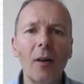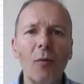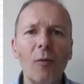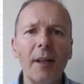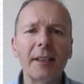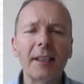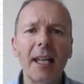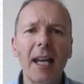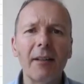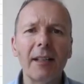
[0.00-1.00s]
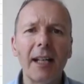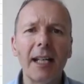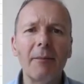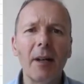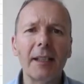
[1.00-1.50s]
always
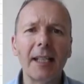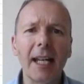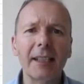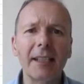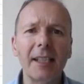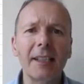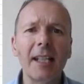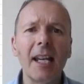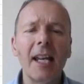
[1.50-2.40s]
calculate my taxes